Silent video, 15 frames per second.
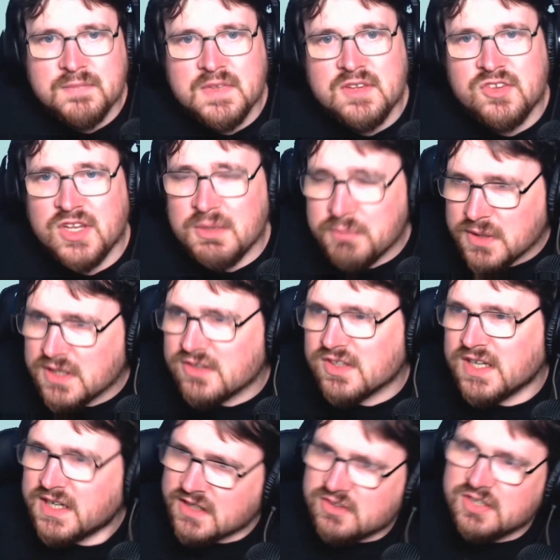Simple as
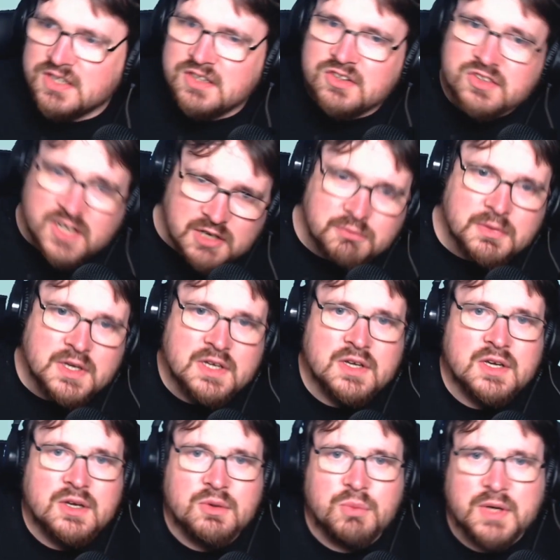that. So,
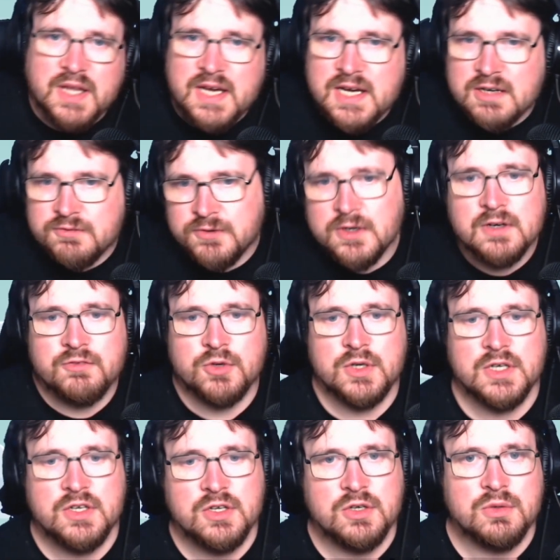without further
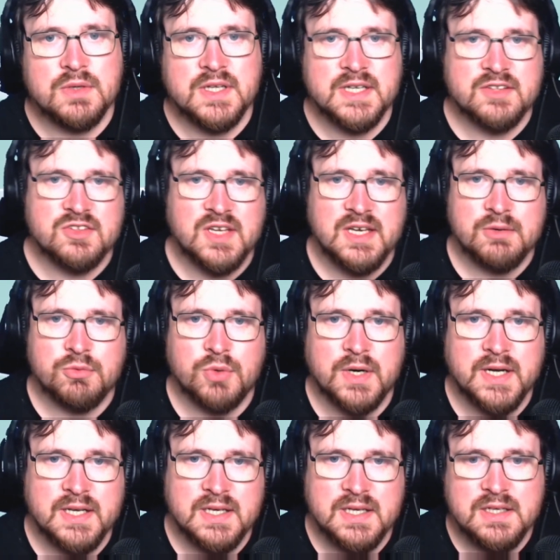ado, let's get
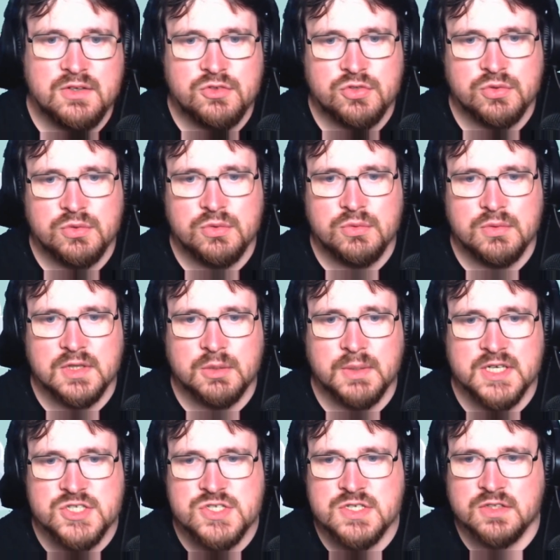right into the
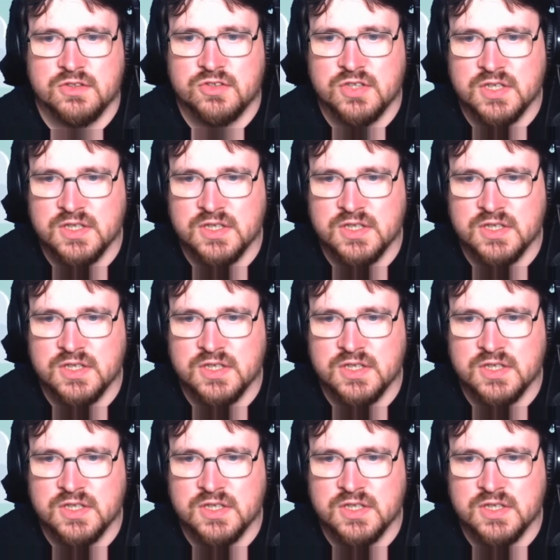questions.